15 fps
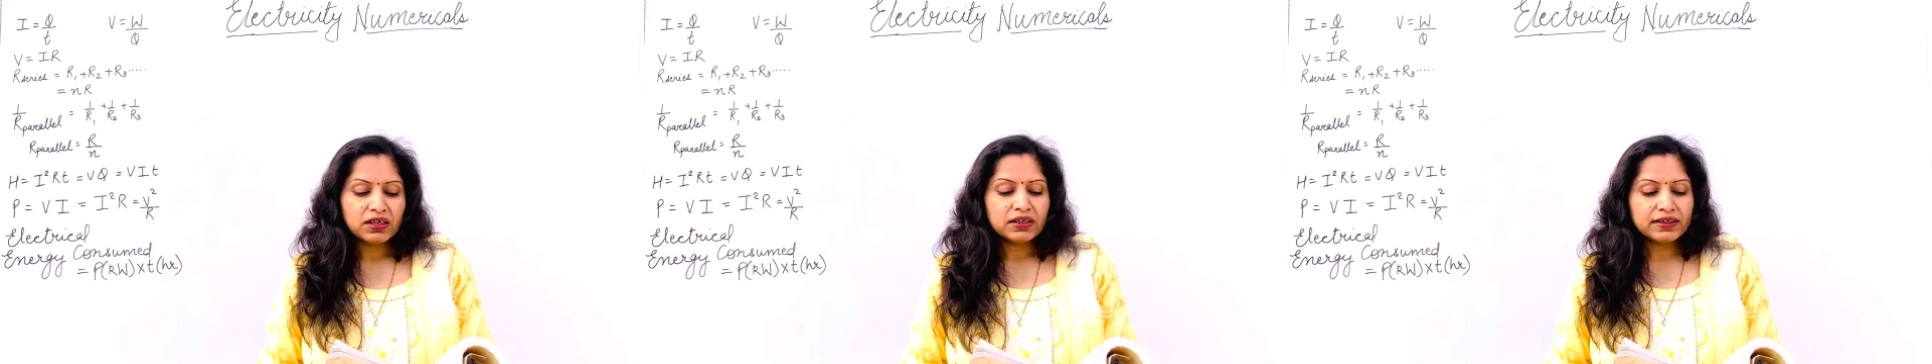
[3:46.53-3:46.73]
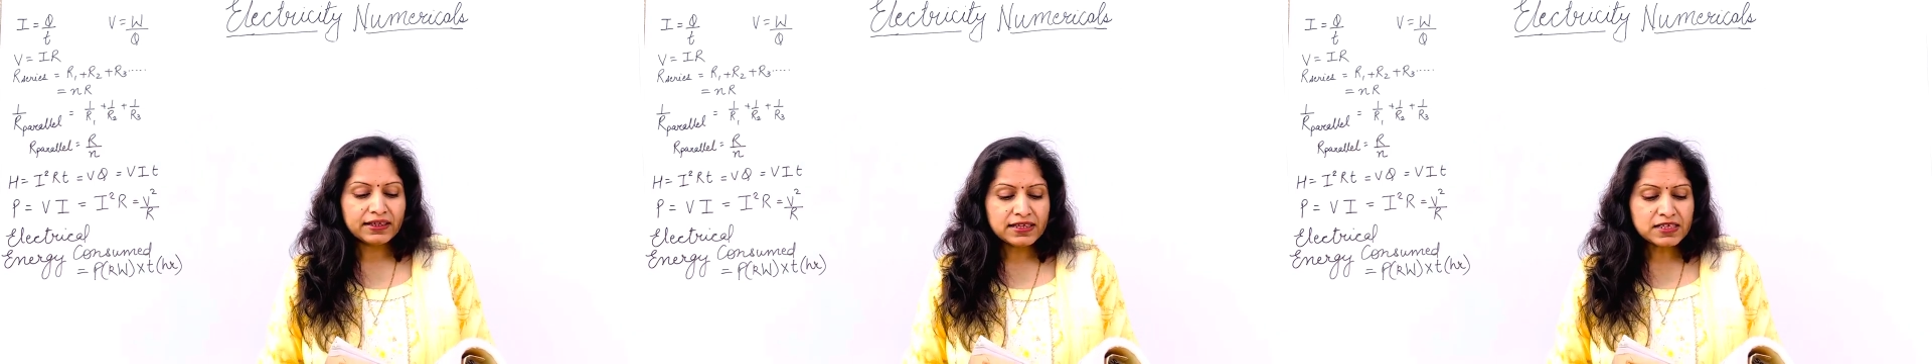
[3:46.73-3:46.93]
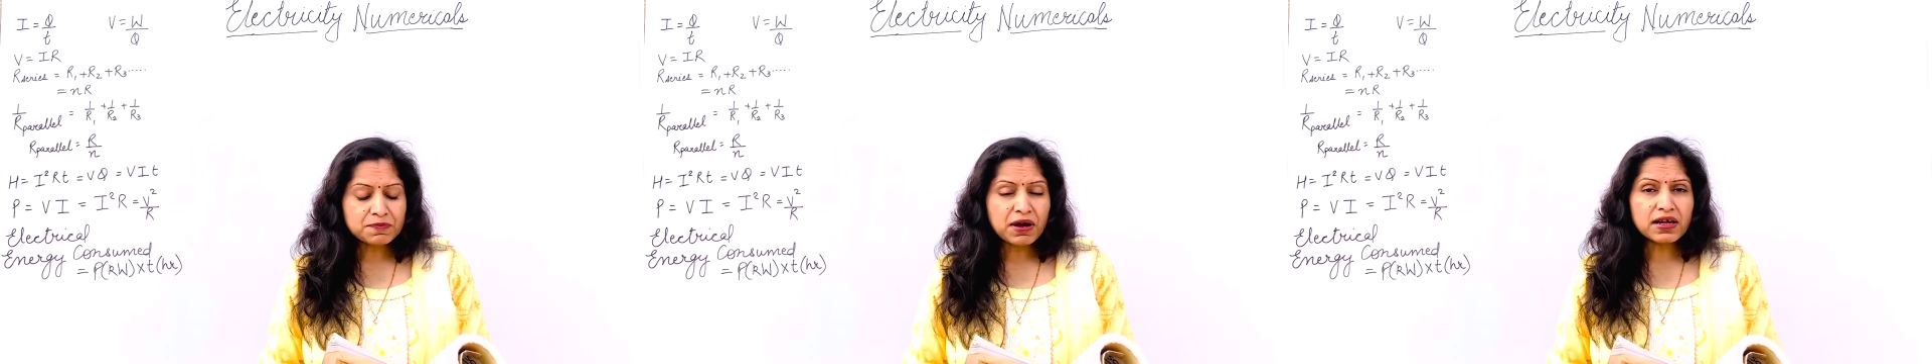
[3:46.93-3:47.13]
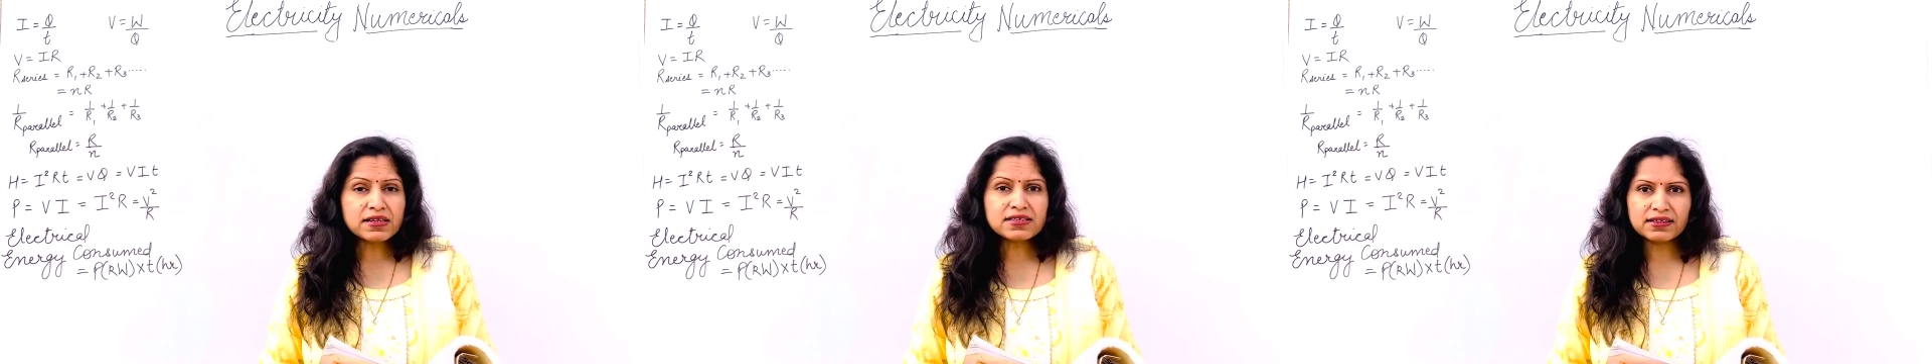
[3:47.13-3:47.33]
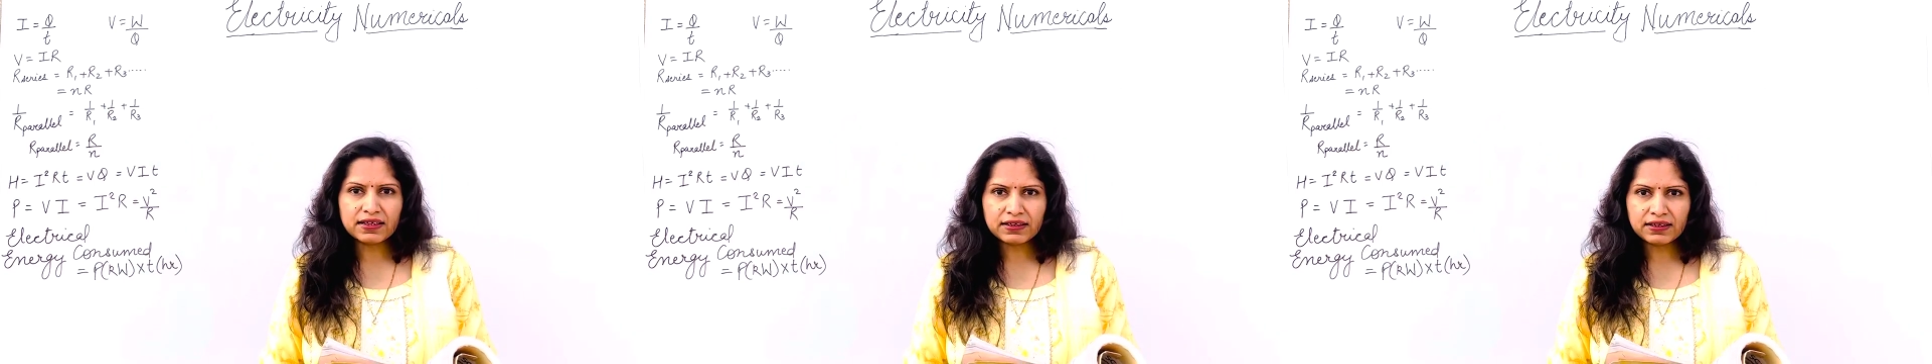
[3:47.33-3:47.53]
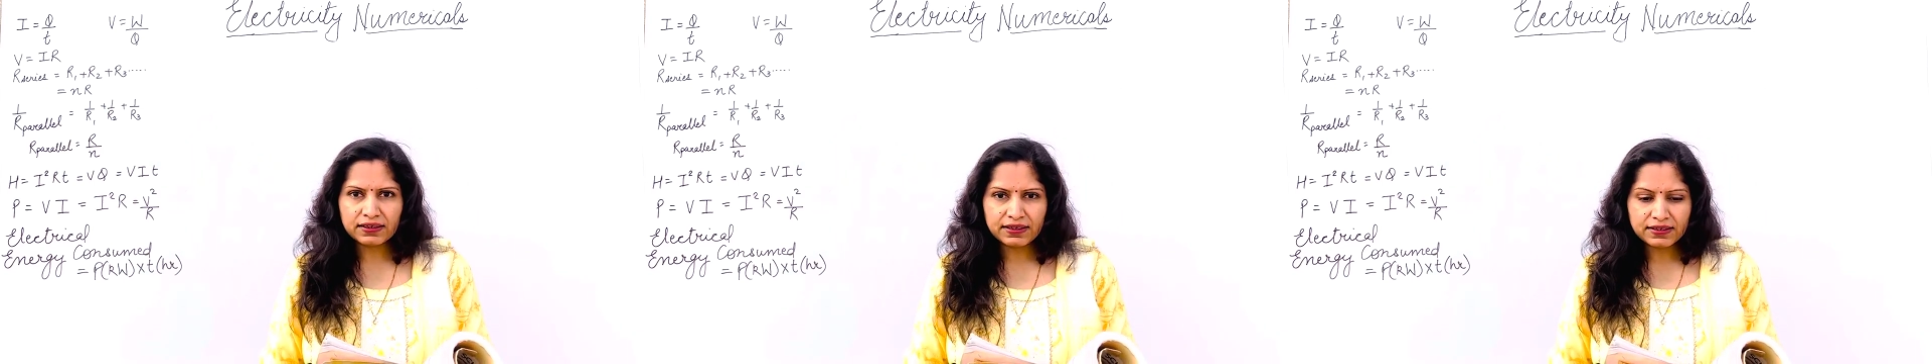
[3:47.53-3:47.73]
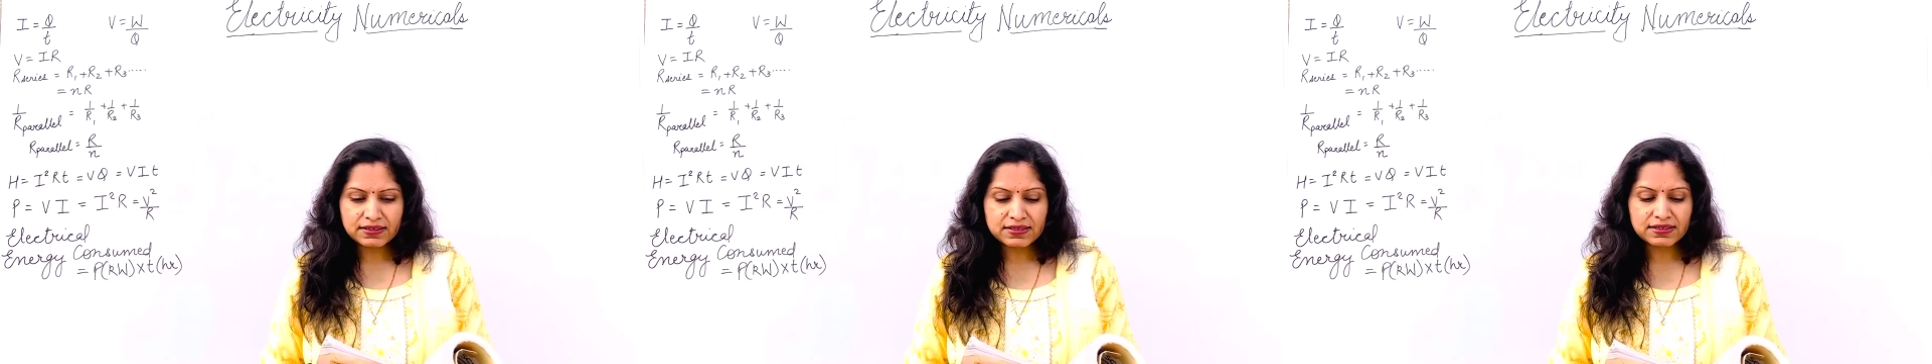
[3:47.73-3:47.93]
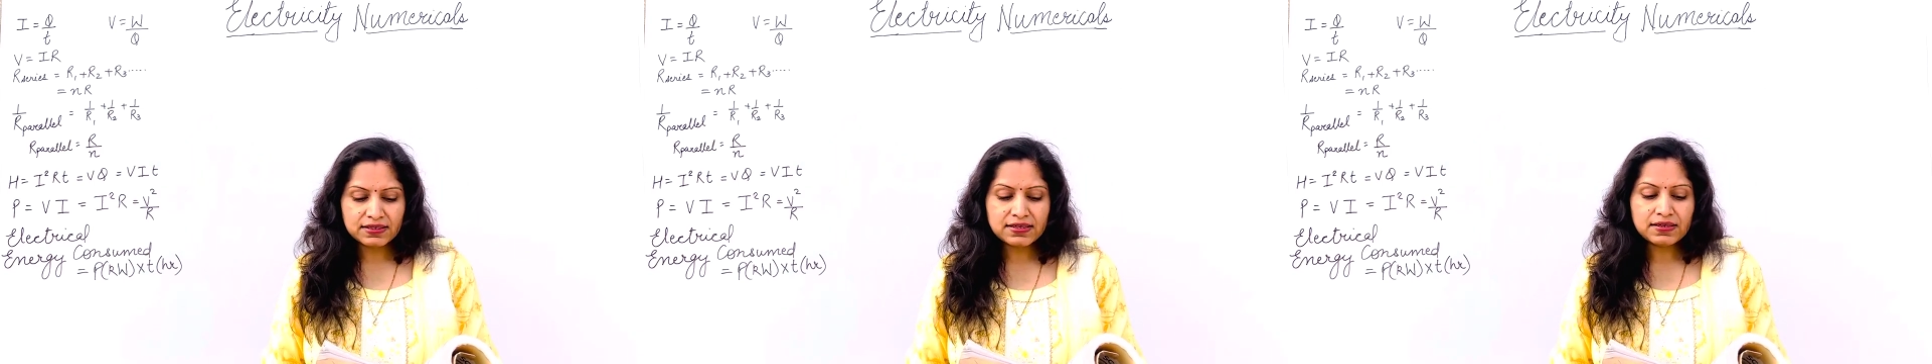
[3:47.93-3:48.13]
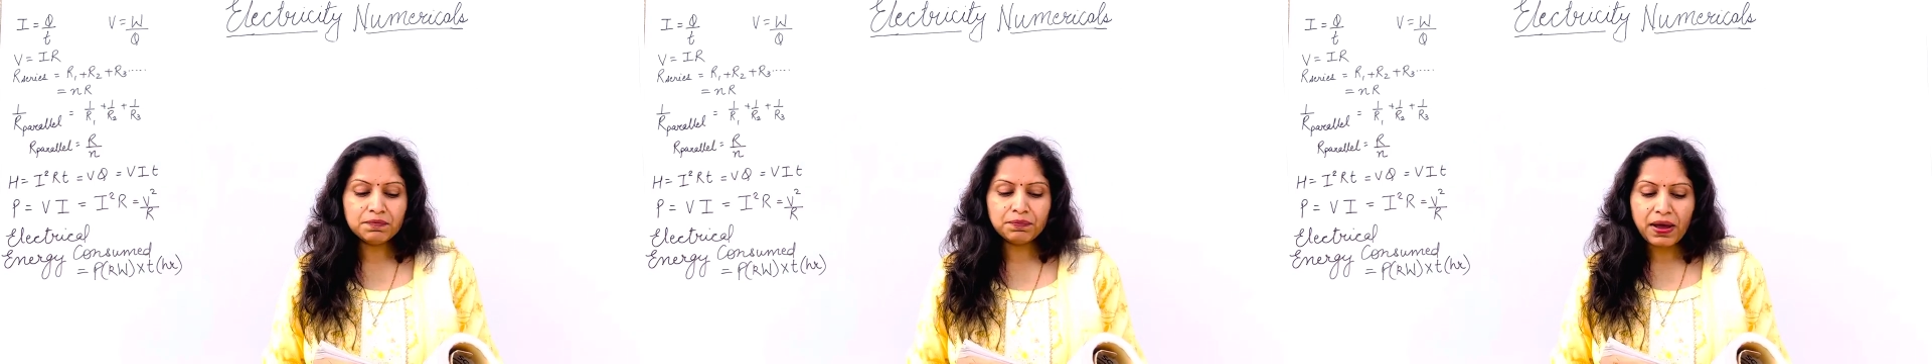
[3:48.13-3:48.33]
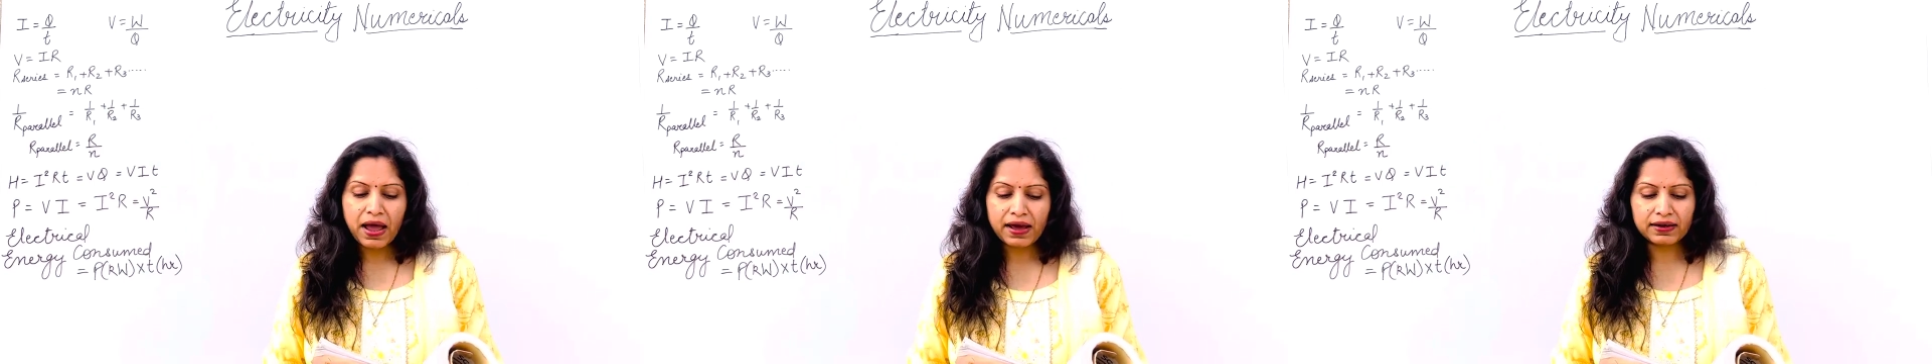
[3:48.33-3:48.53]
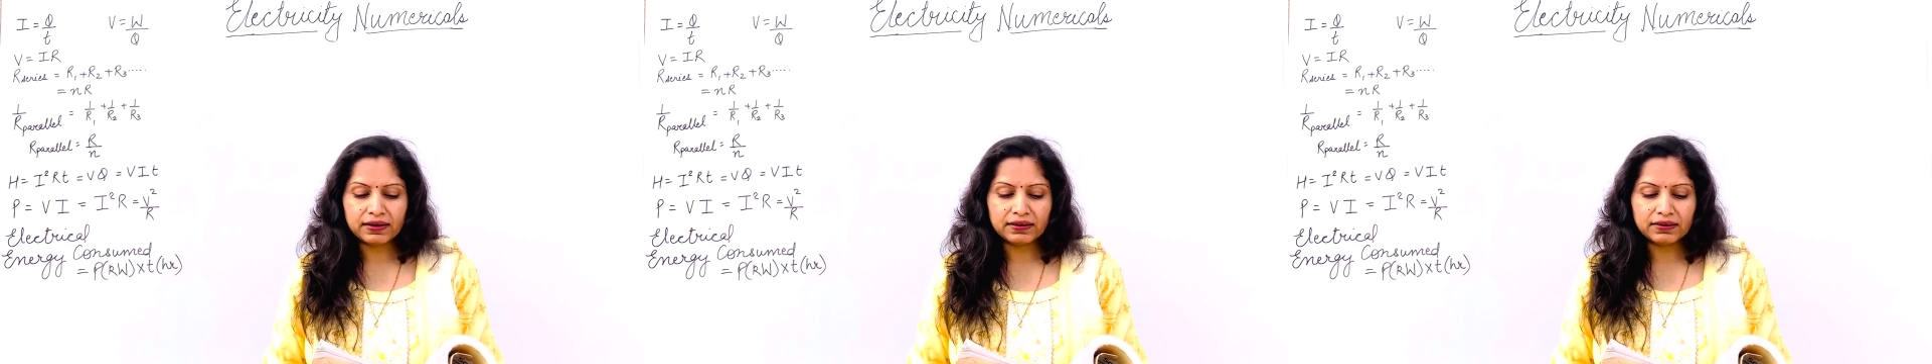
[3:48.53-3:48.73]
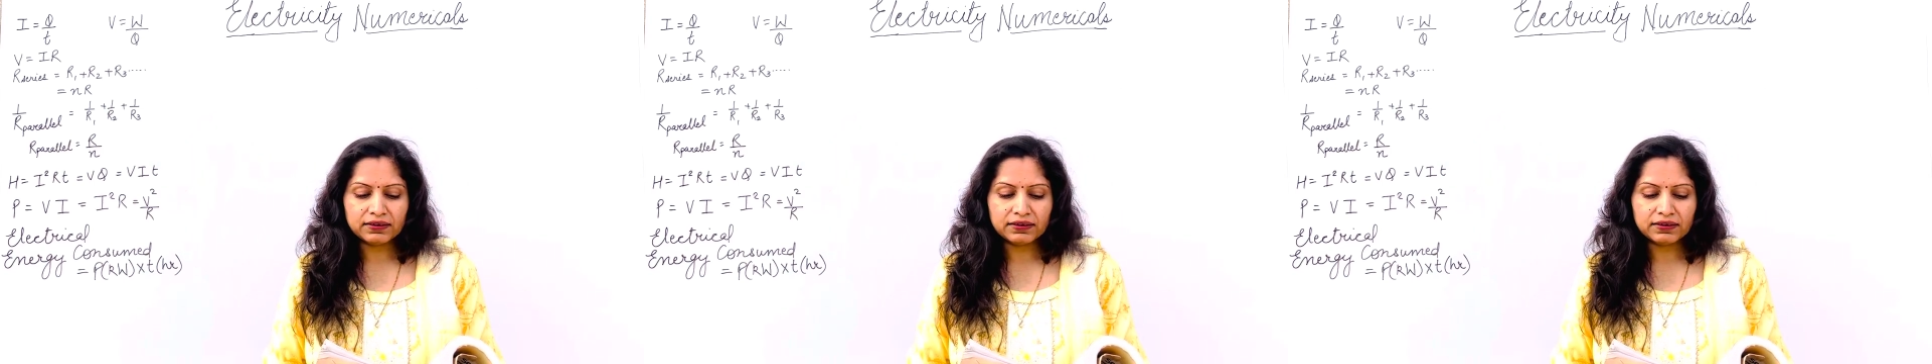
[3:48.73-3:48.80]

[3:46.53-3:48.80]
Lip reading: These parts are then connected in parallel.